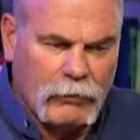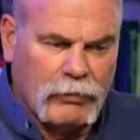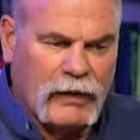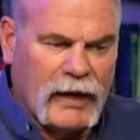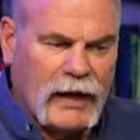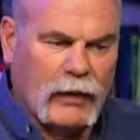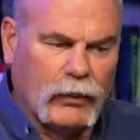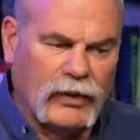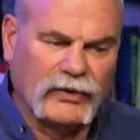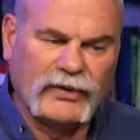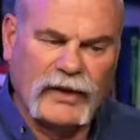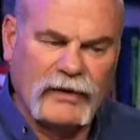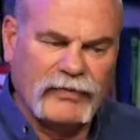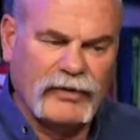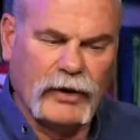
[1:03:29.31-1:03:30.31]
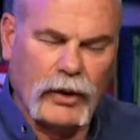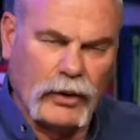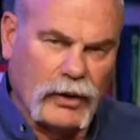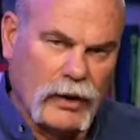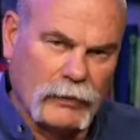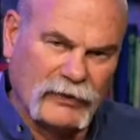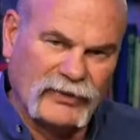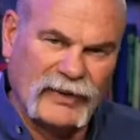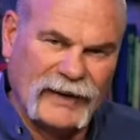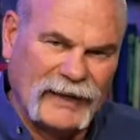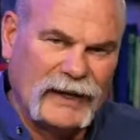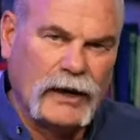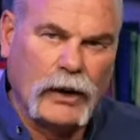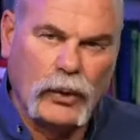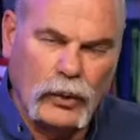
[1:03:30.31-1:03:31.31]
but I will tell you, if you're in Oklahoma
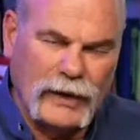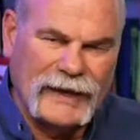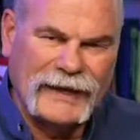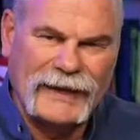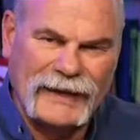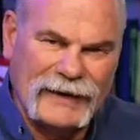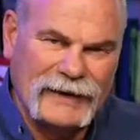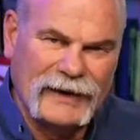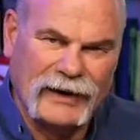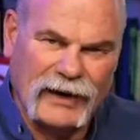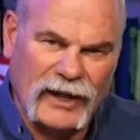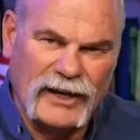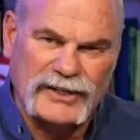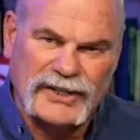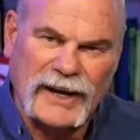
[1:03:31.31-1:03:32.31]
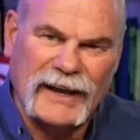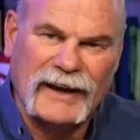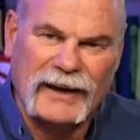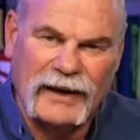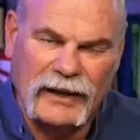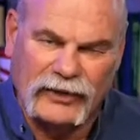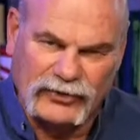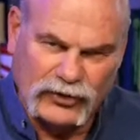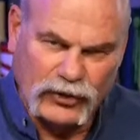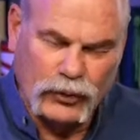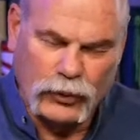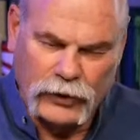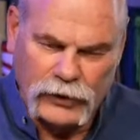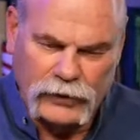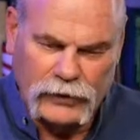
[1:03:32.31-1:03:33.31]
City, go eat lunch at Nick's
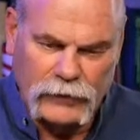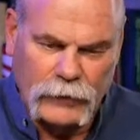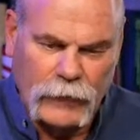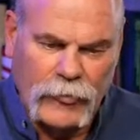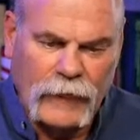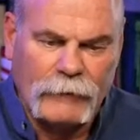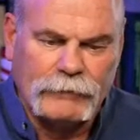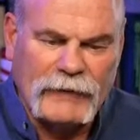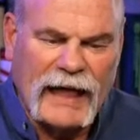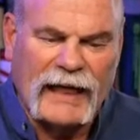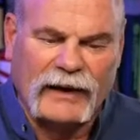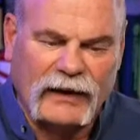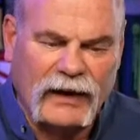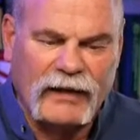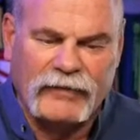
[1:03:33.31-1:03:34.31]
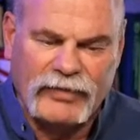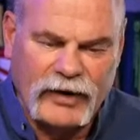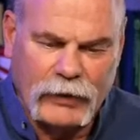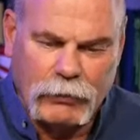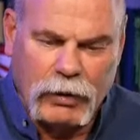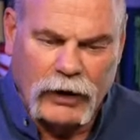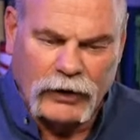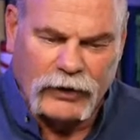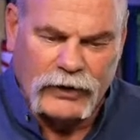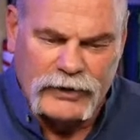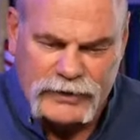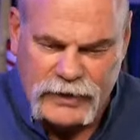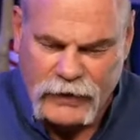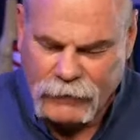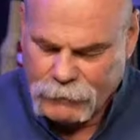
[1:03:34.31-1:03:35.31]
Grill. I love their
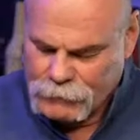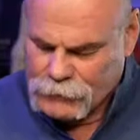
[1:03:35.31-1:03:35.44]
burgers.